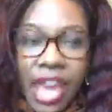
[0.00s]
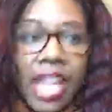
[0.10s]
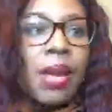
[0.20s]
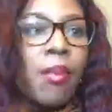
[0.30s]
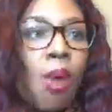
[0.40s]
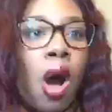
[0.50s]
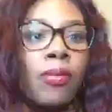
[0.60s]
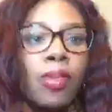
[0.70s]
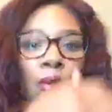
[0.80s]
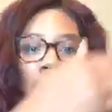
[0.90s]
And the
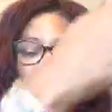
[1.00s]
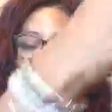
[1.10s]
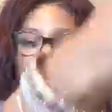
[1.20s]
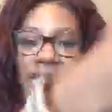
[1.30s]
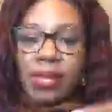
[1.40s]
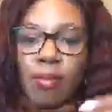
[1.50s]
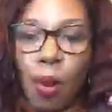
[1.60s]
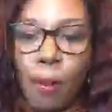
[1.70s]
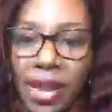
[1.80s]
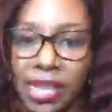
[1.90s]
more you get into
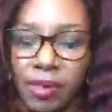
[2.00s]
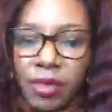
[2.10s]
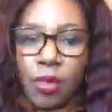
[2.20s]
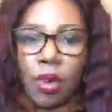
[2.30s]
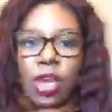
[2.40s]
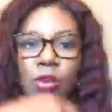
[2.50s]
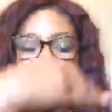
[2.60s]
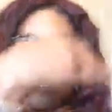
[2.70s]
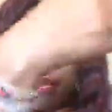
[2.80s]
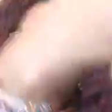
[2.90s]
momentum, the more you
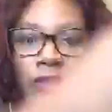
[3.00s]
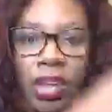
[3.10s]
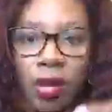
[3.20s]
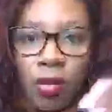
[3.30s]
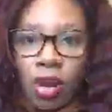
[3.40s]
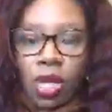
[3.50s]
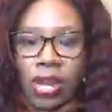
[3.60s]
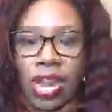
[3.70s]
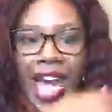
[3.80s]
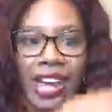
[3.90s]
get moving, the more you
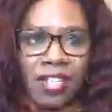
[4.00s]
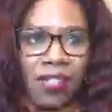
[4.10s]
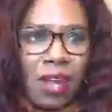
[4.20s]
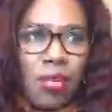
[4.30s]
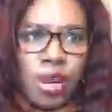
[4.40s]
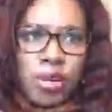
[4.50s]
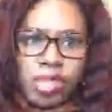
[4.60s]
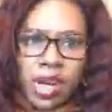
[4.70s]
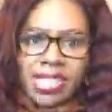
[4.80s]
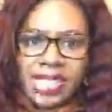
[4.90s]
get active, and the more you
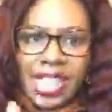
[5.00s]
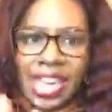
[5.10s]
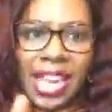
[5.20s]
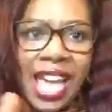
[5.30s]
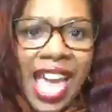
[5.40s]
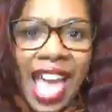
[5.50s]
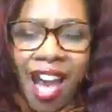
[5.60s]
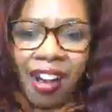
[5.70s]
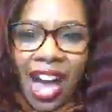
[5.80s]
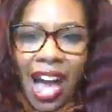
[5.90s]
start seeing
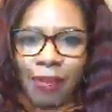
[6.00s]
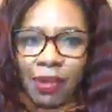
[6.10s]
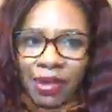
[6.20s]
how God